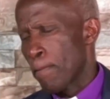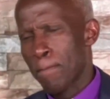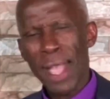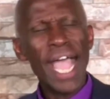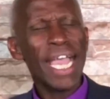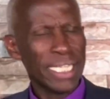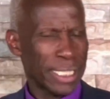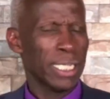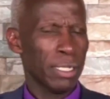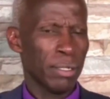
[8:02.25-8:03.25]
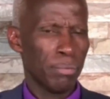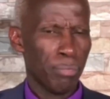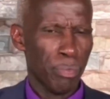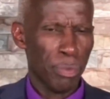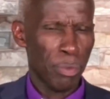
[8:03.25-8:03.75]
But
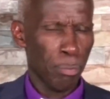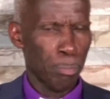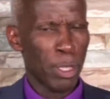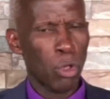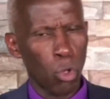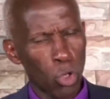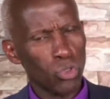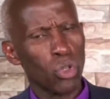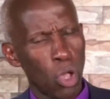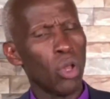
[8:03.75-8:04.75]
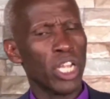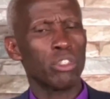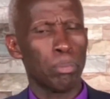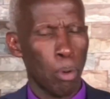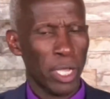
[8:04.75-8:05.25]
because God has
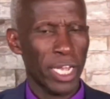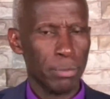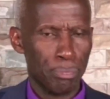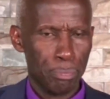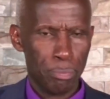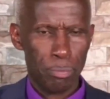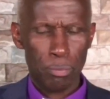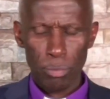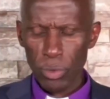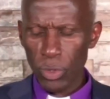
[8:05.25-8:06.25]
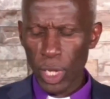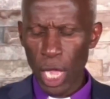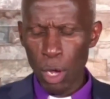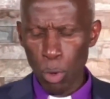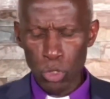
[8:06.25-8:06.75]
spoken,
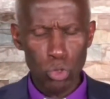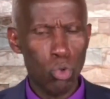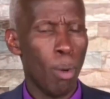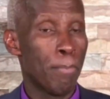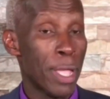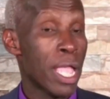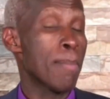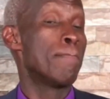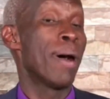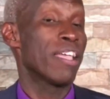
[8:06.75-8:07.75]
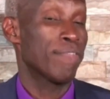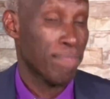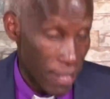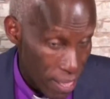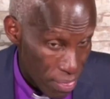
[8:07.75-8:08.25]
I want to obey by
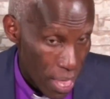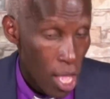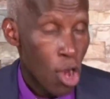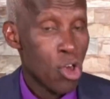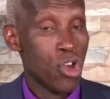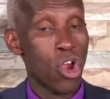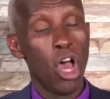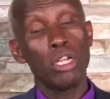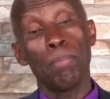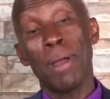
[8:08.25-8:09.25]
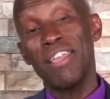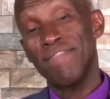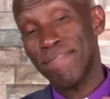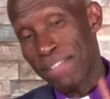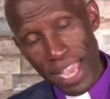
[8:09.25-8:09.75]
faith. Not my
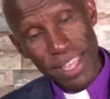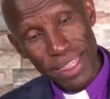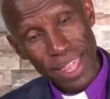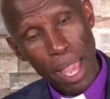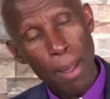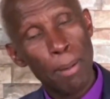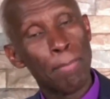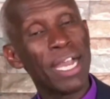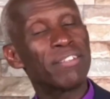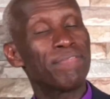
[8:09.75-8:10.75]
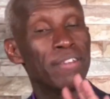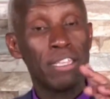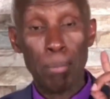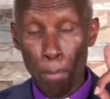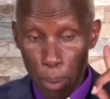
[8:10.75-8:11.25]
faith, but
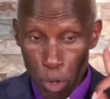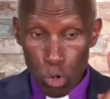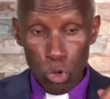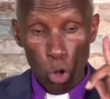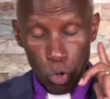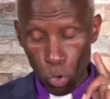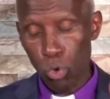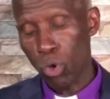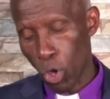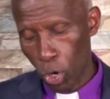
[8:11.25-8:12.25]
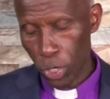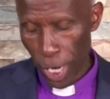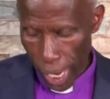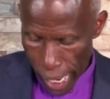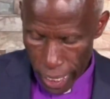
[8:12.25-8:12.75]
faith built on who God
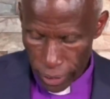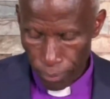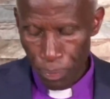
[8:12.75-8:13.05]
is.